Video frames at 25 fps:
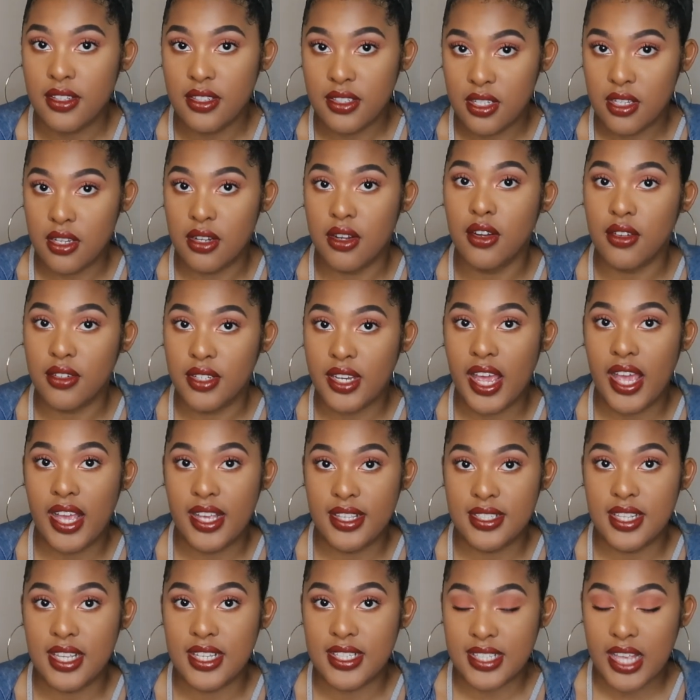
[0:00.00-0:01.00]
0
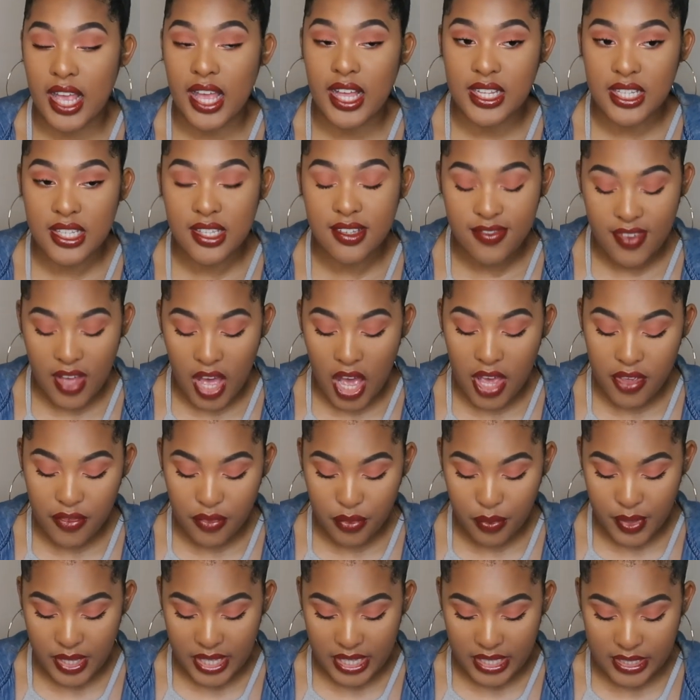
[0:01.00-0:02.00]
days, exactly
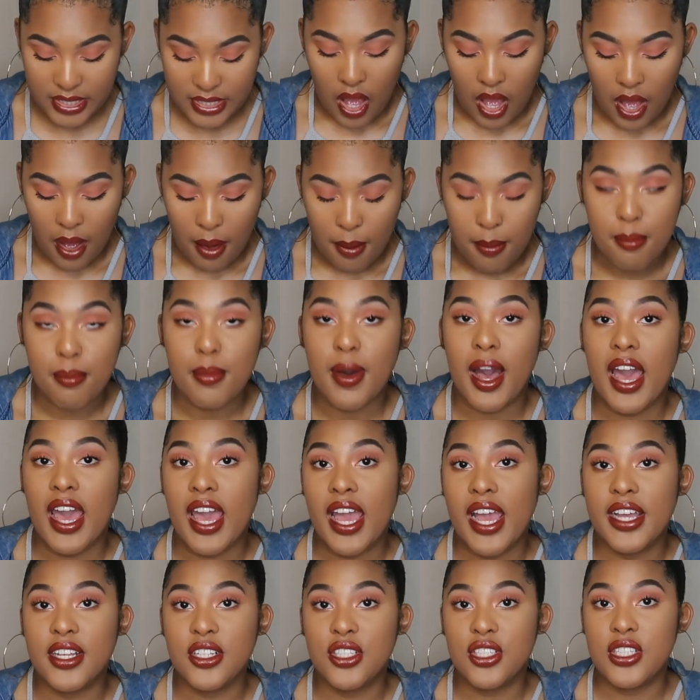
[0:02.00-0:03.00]
5 weeks,
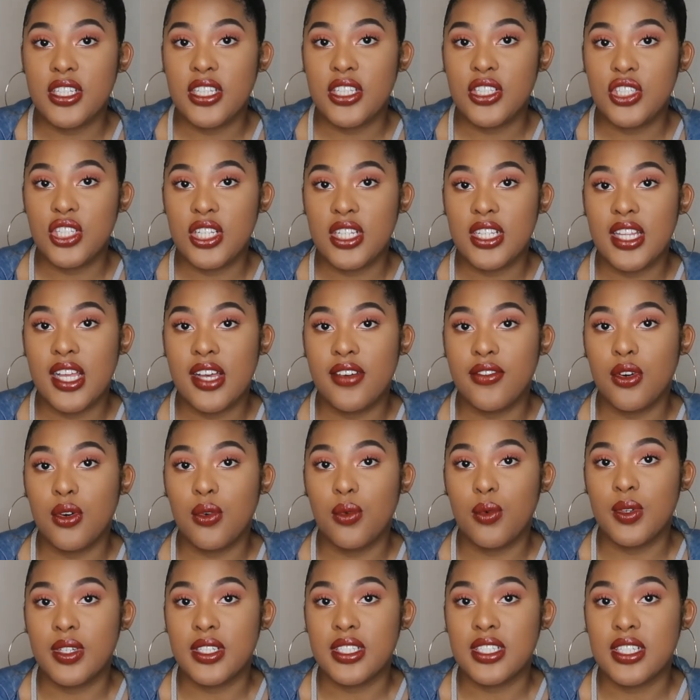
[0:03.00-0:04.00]
my HCG
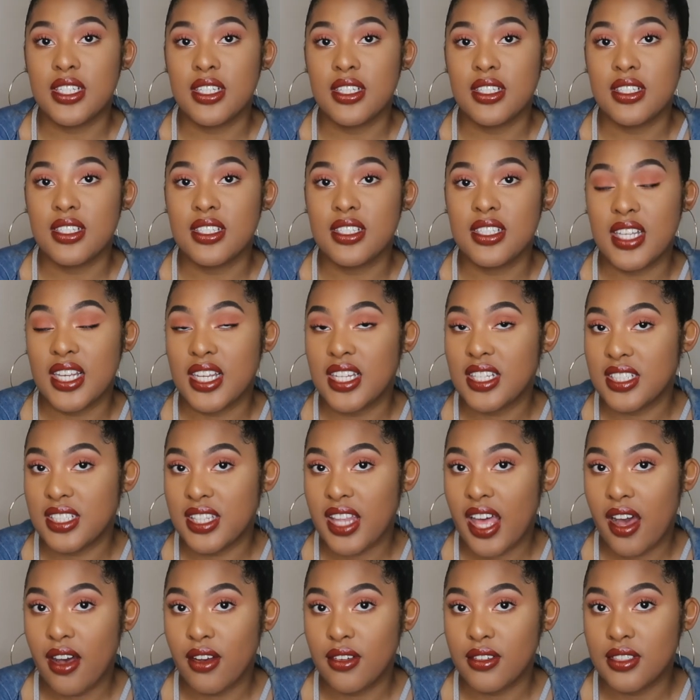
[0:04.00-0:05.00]
level was
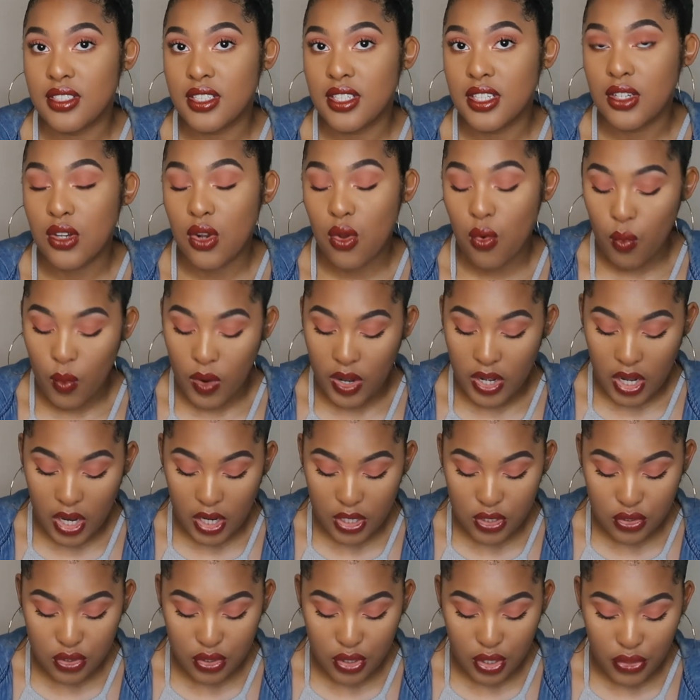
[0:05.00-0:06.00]

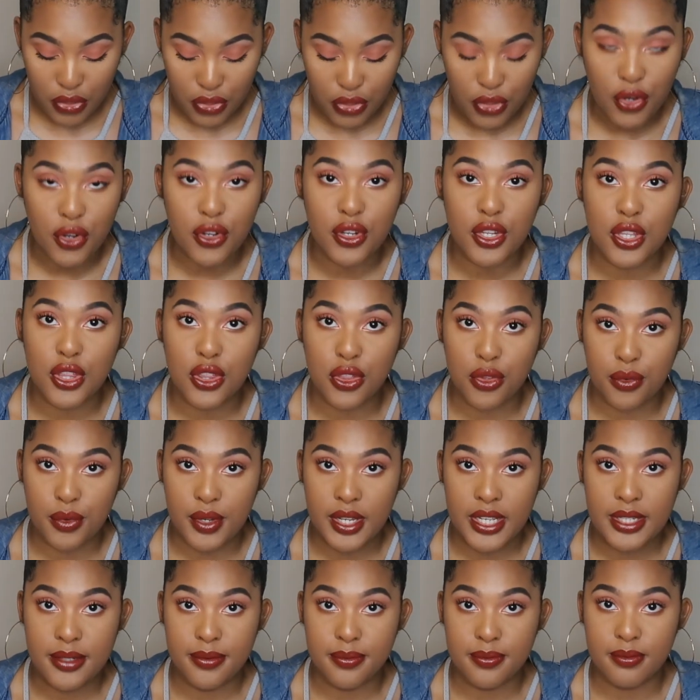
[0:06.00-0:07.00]

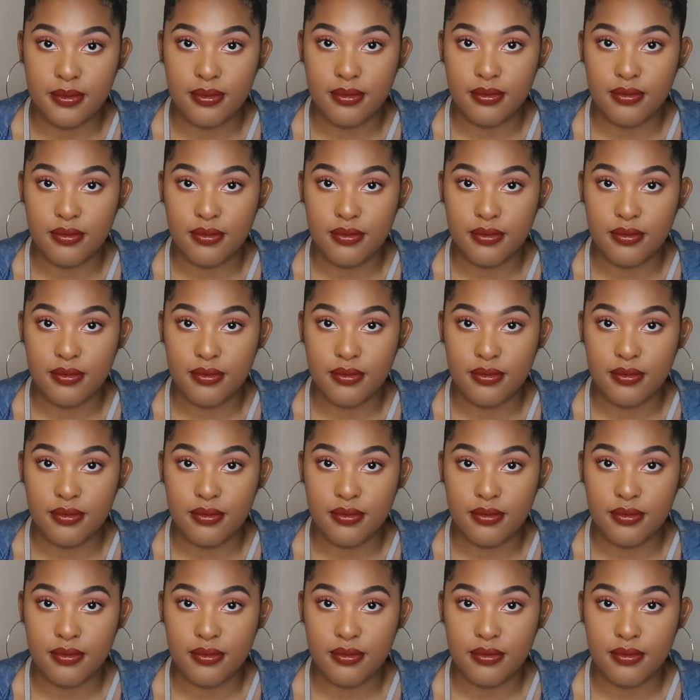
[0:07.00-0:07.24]
6,133.